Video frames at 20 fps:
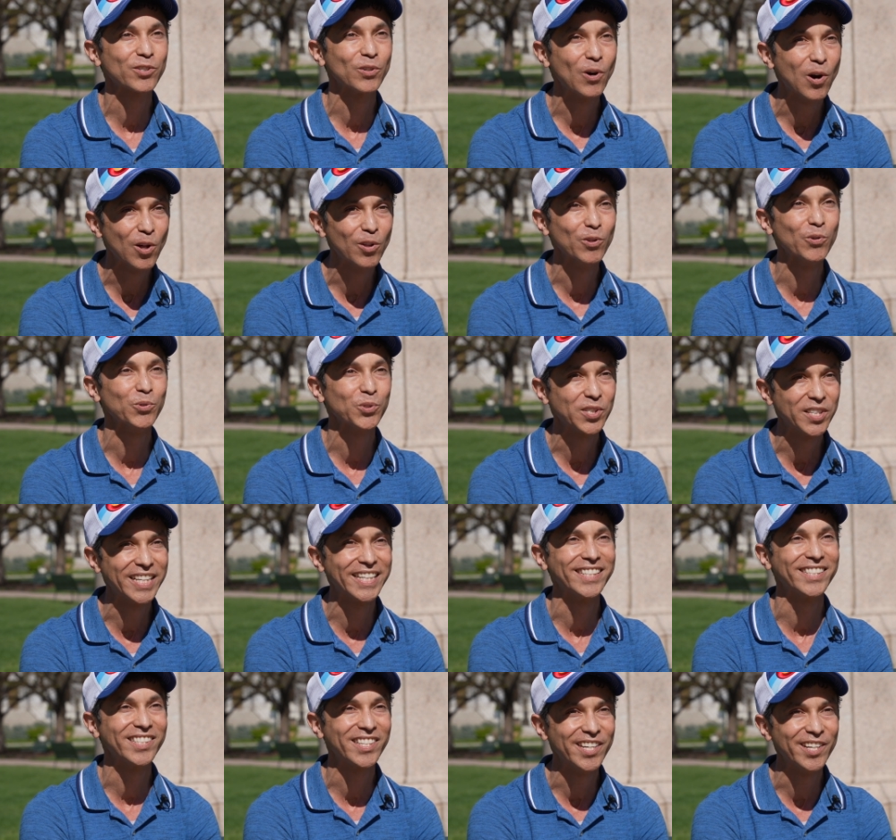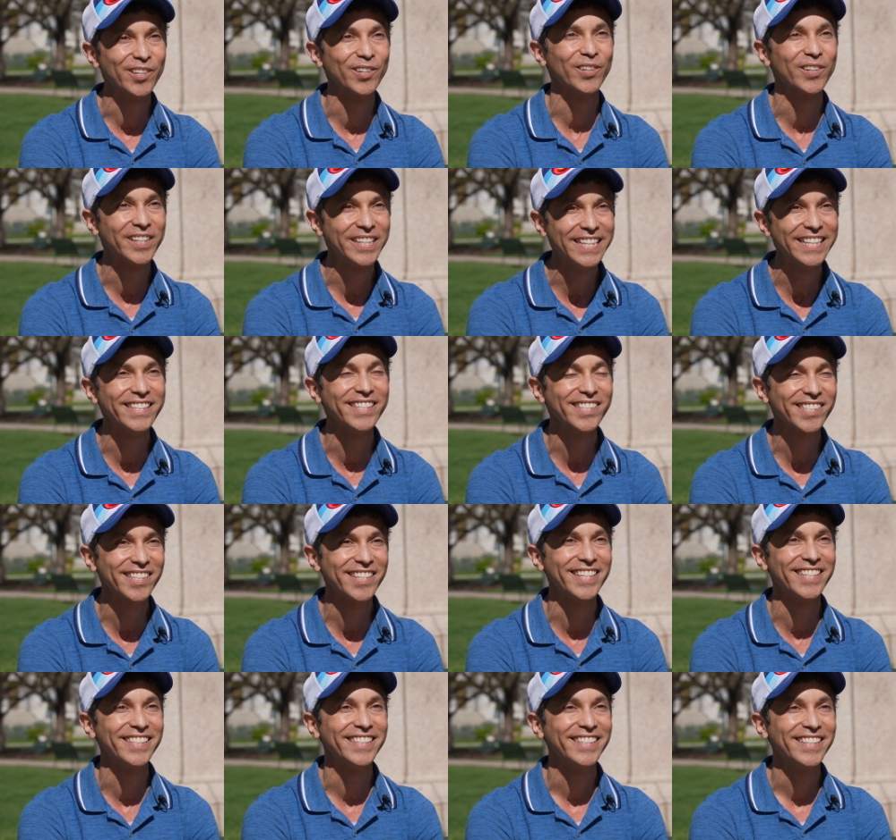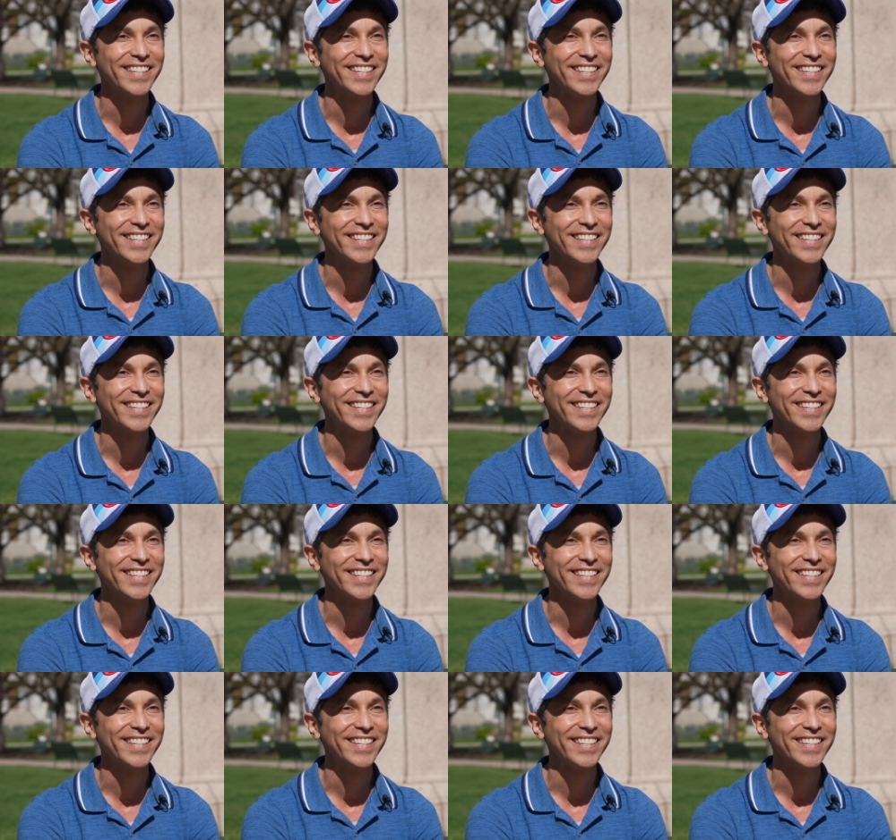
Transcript: to all those things here in the city.